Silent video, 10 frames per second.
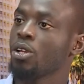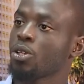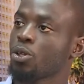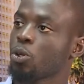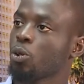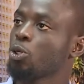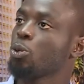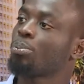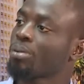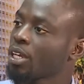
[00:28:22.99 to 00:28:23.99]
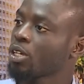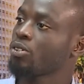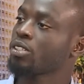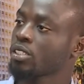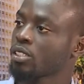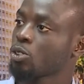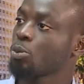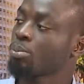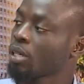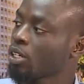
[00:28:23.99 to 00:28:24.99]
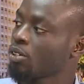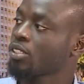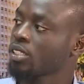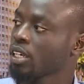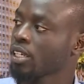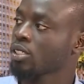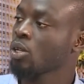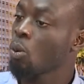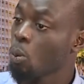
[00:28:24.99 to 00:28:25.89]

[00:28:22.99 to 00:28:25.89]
you know, you prioritize